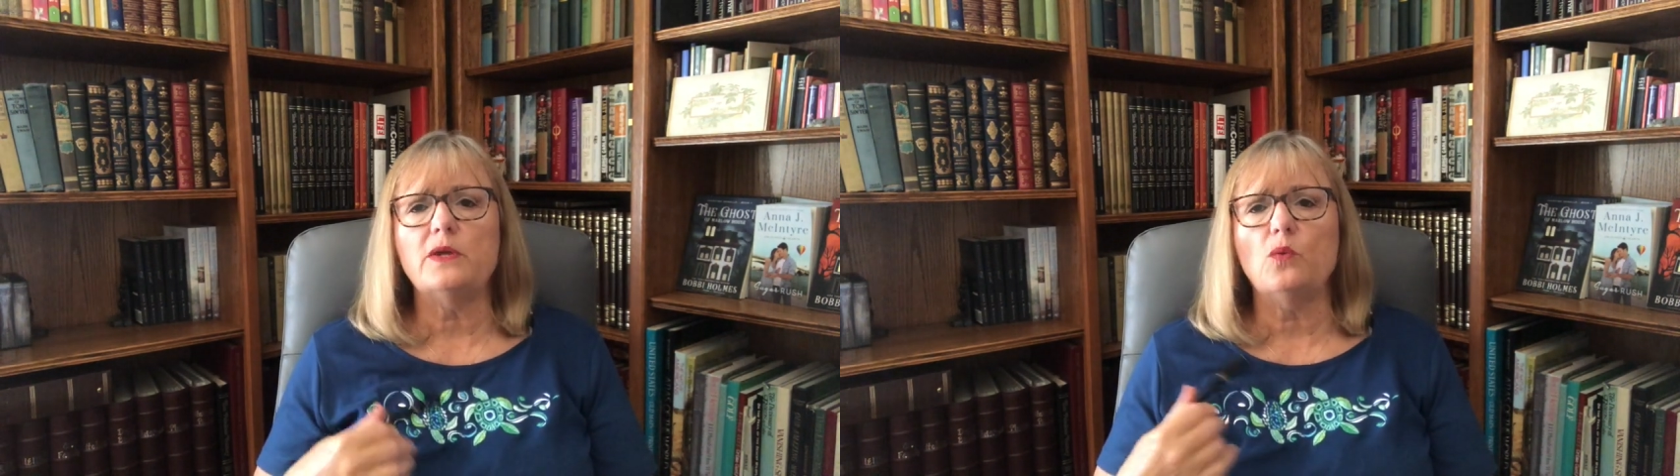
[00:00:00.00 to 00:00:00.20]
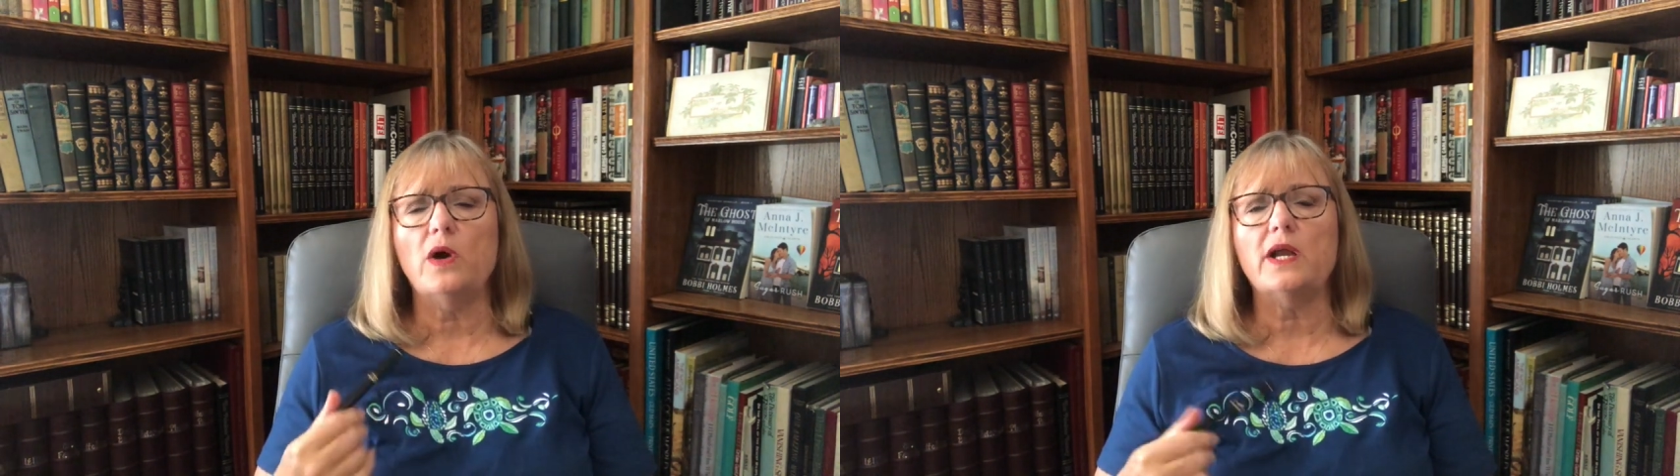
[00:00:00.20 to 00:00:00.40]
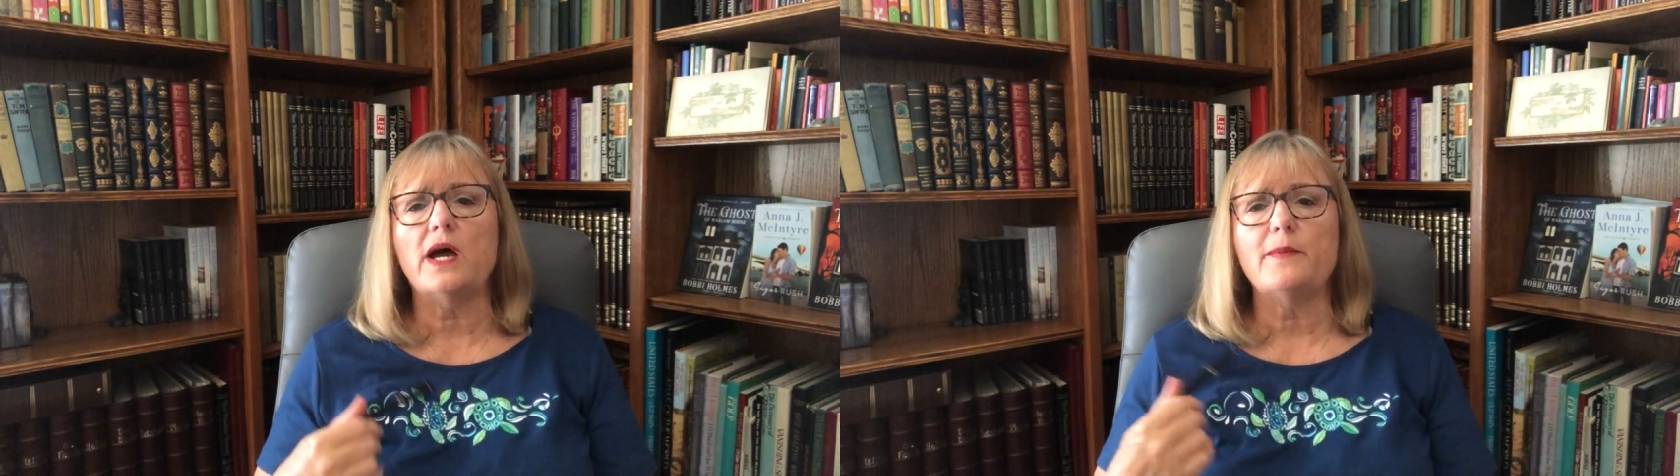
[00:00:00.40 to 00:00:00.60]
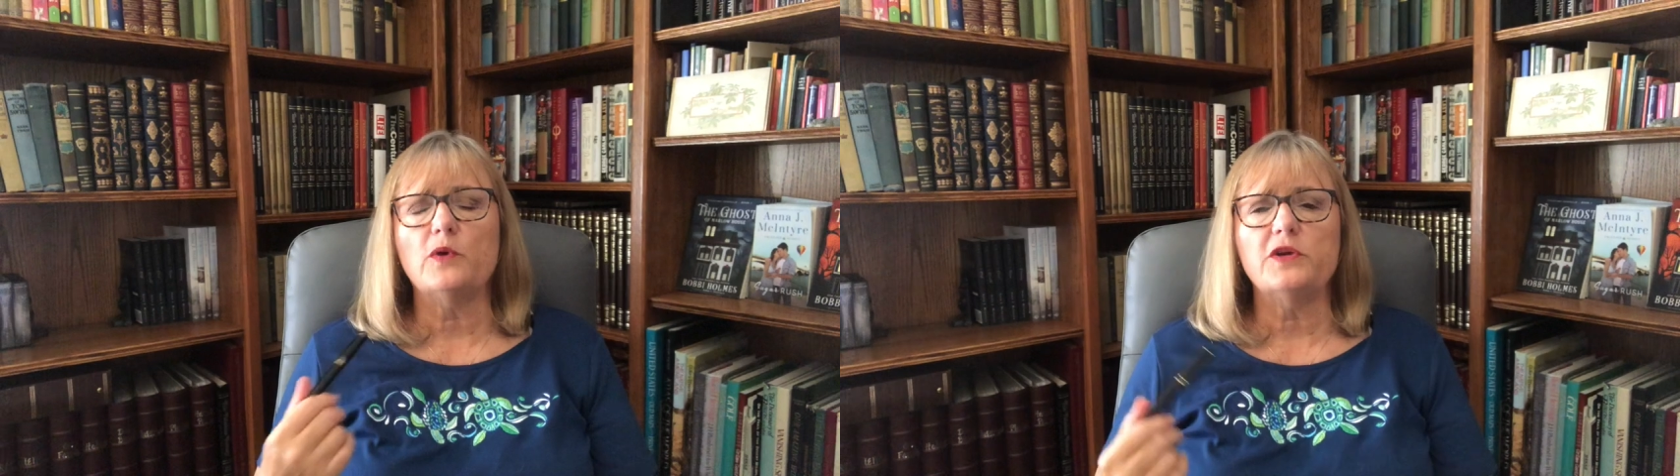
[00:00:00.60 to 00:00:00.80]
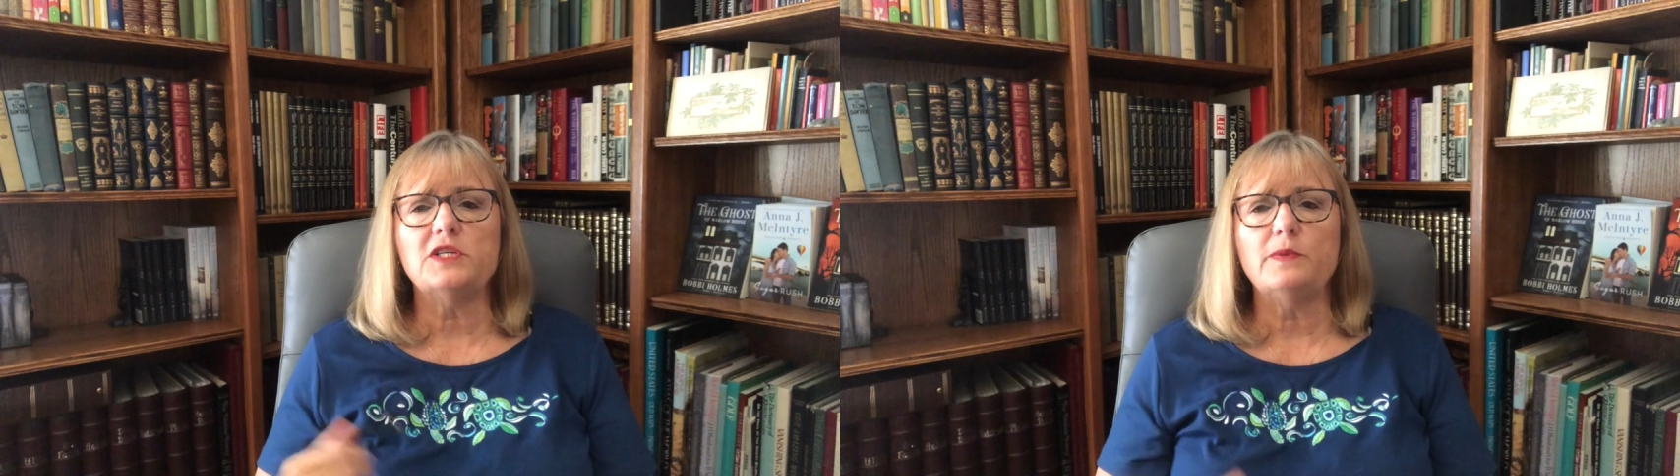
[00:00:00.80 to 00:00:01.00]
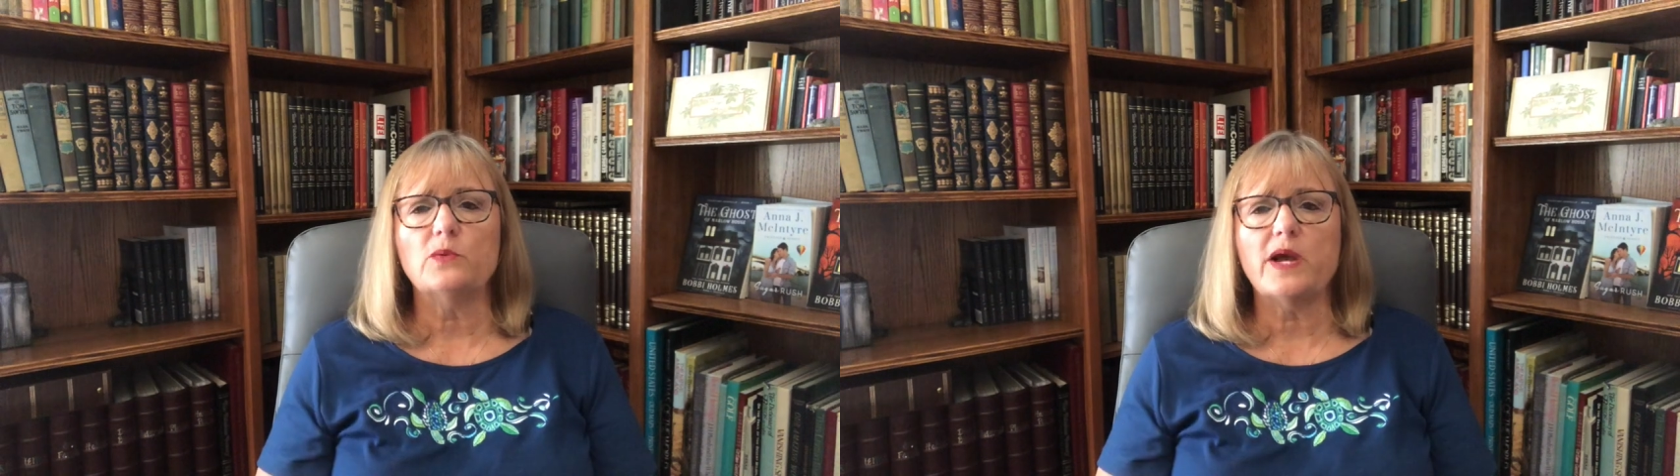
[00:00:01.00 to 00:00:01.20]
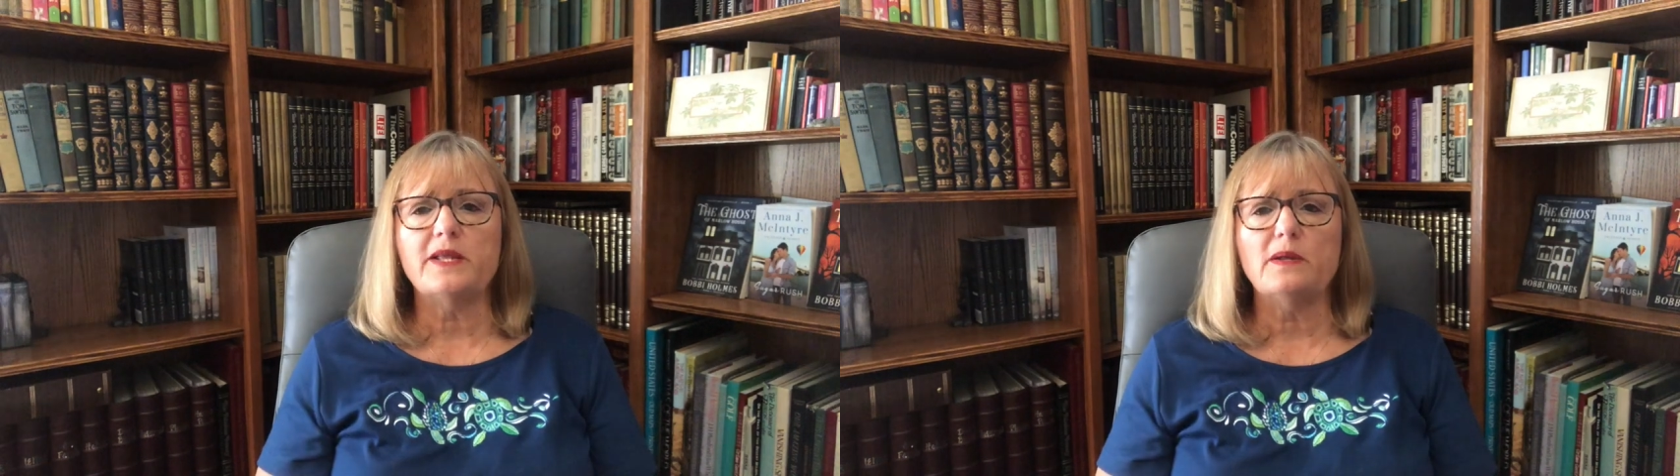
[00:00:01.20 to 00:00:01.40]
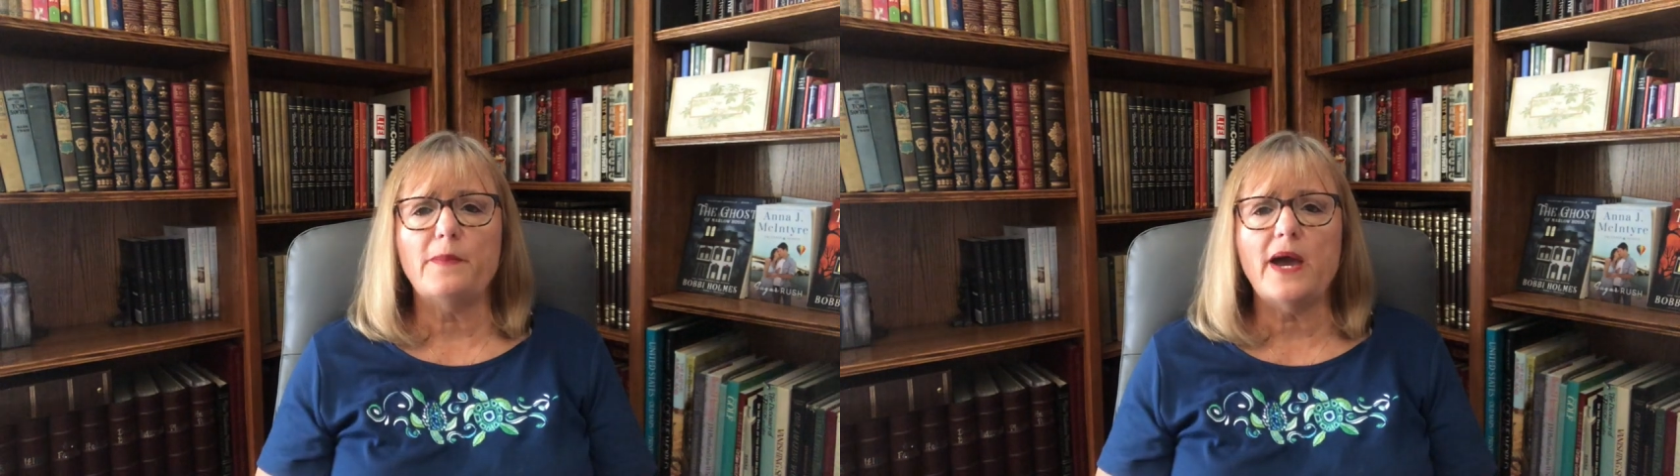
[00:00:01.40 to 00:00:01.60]
what I'm going to be
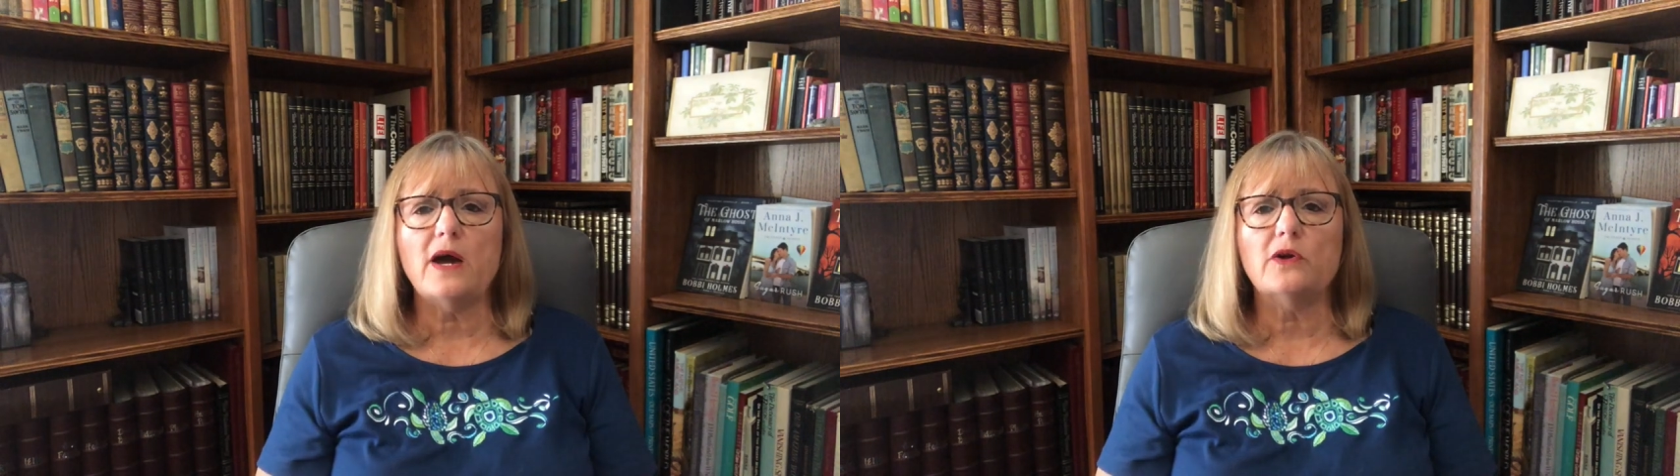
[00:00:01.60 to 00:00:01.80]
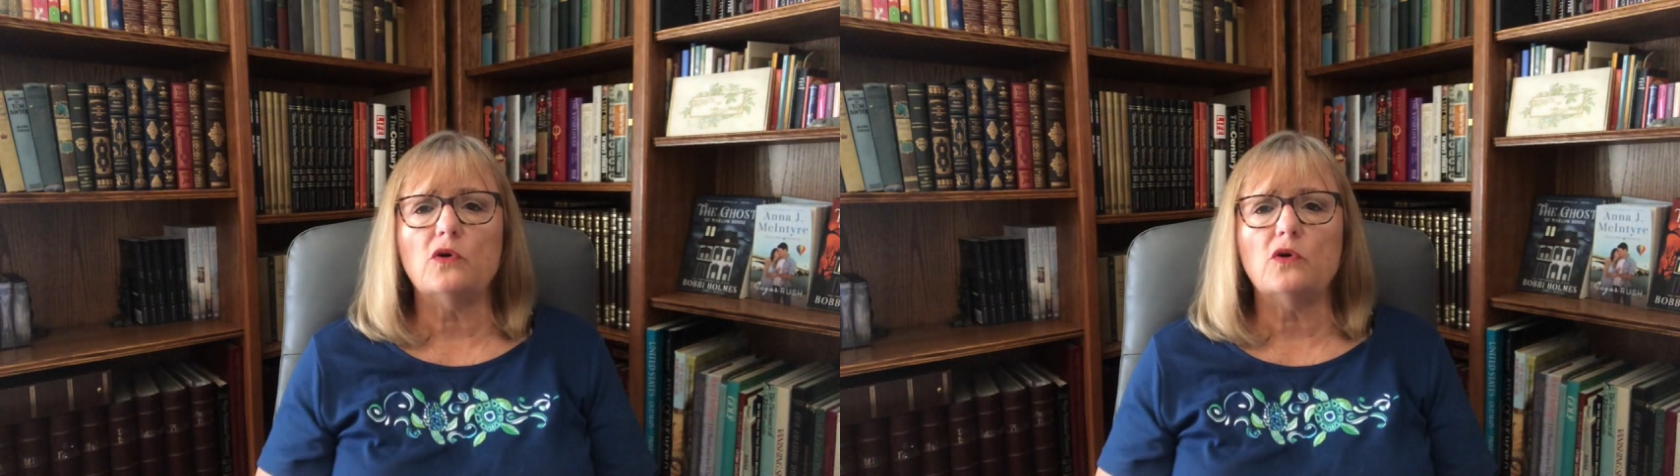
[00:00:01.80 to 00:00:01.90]
writing about,